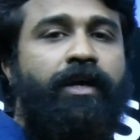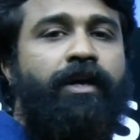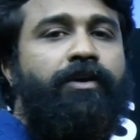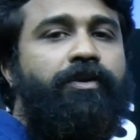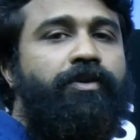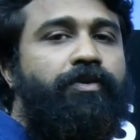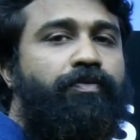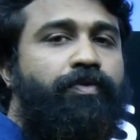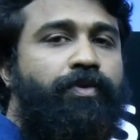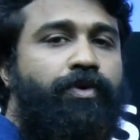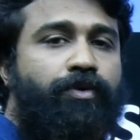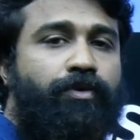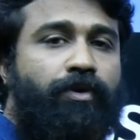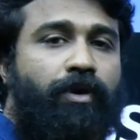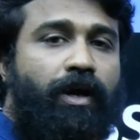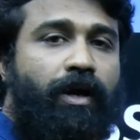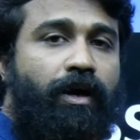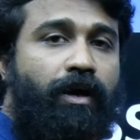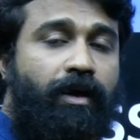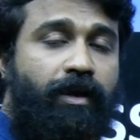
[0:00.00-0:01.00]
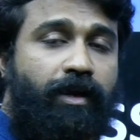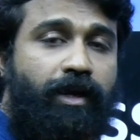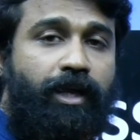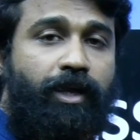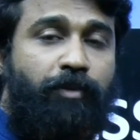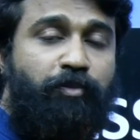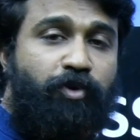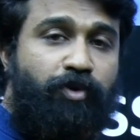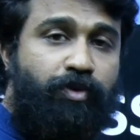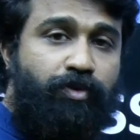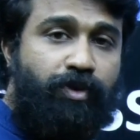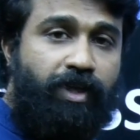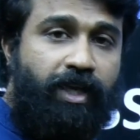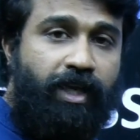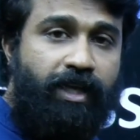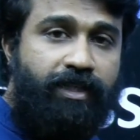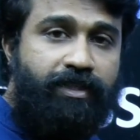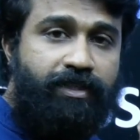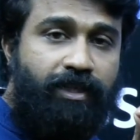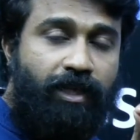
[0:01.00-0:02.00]
if you are able to
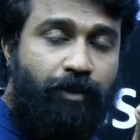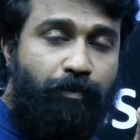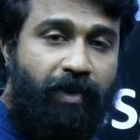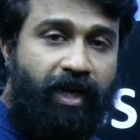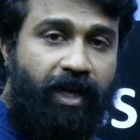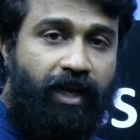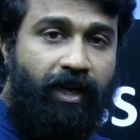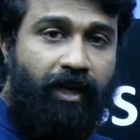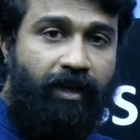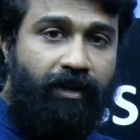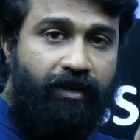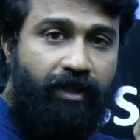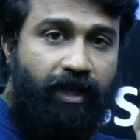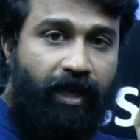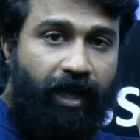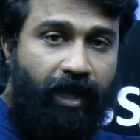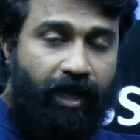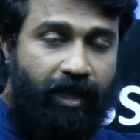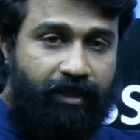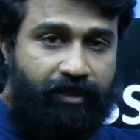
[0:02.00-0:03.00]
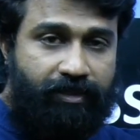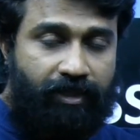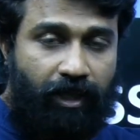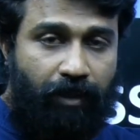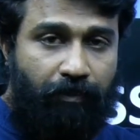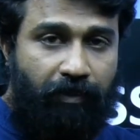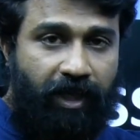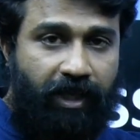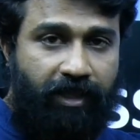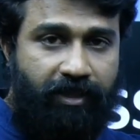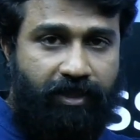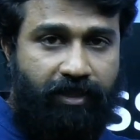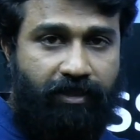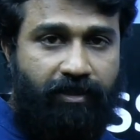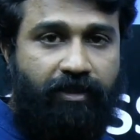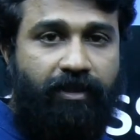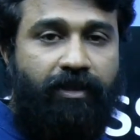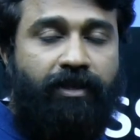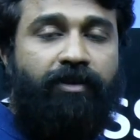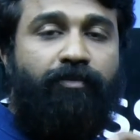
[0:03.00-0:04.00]
guess and predict the
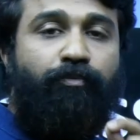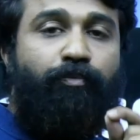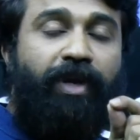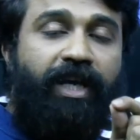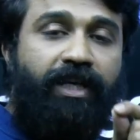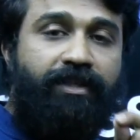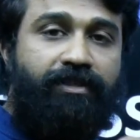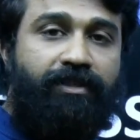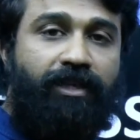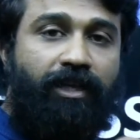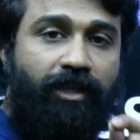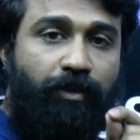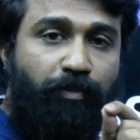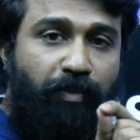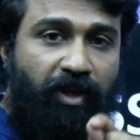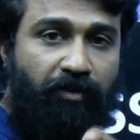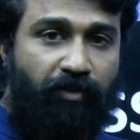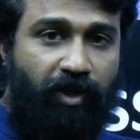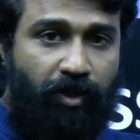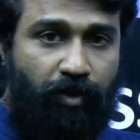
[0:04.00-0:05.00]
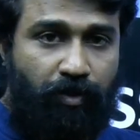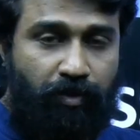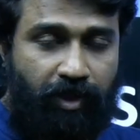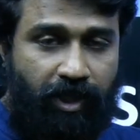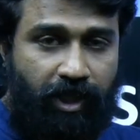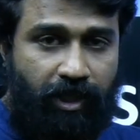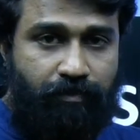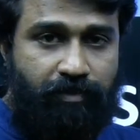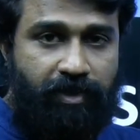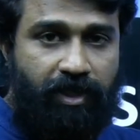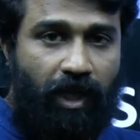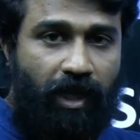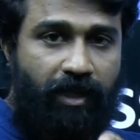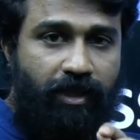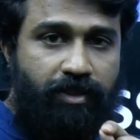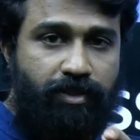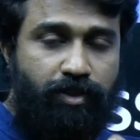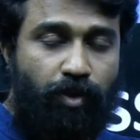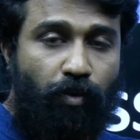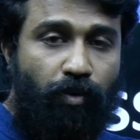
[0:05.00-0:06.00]
examination based on the PYQ themes, and
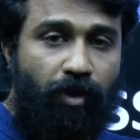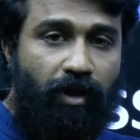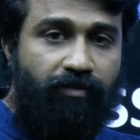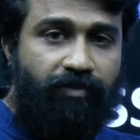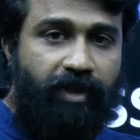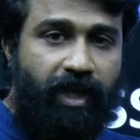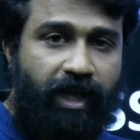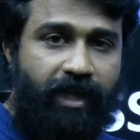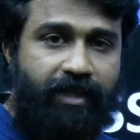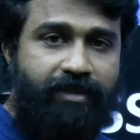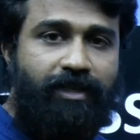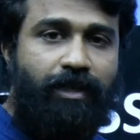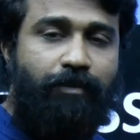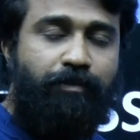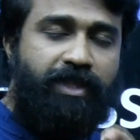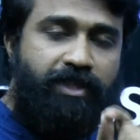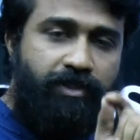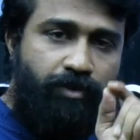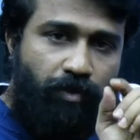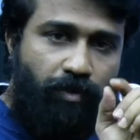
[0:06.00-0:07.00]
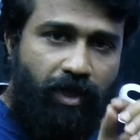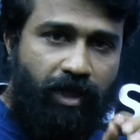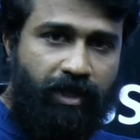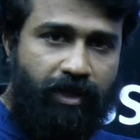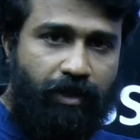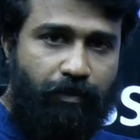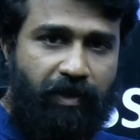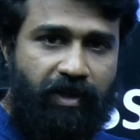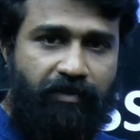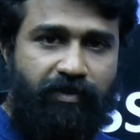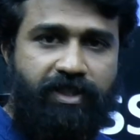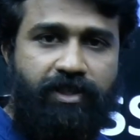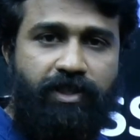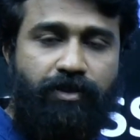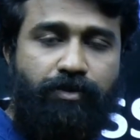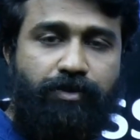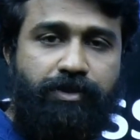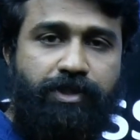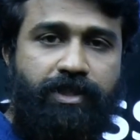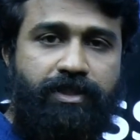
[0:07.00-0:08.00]
the soul of the exam is only the previous year
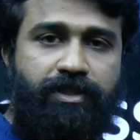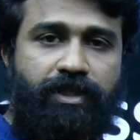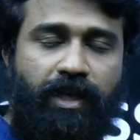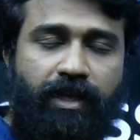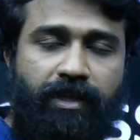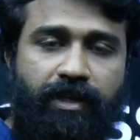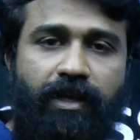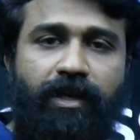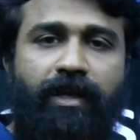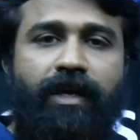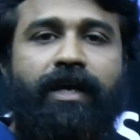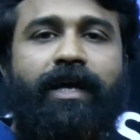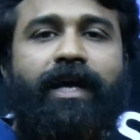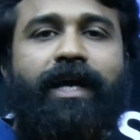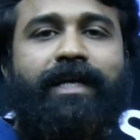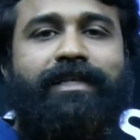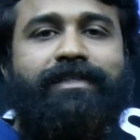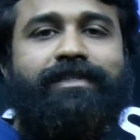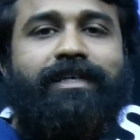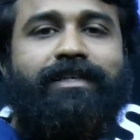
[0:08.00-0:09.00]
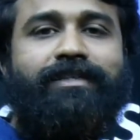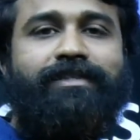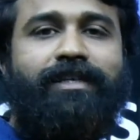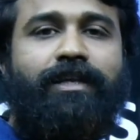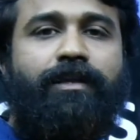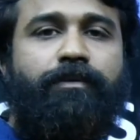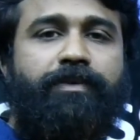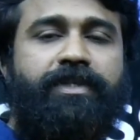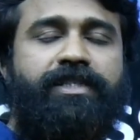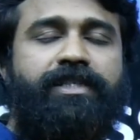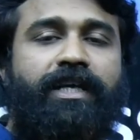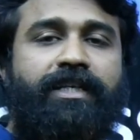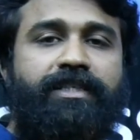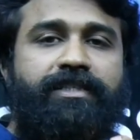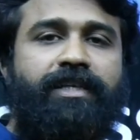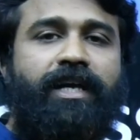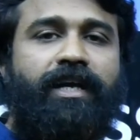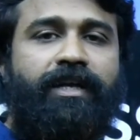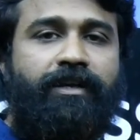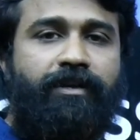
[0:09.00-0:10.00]
questions and the exact syllabus and
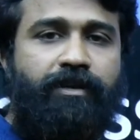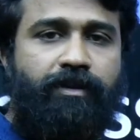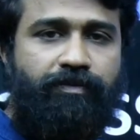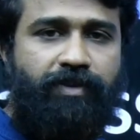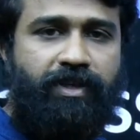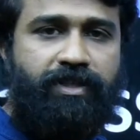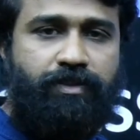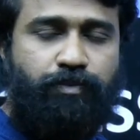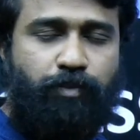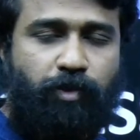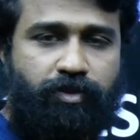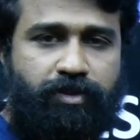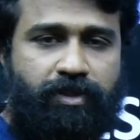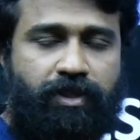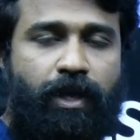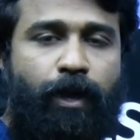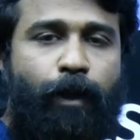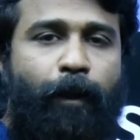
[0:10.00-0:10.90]
standard reference books.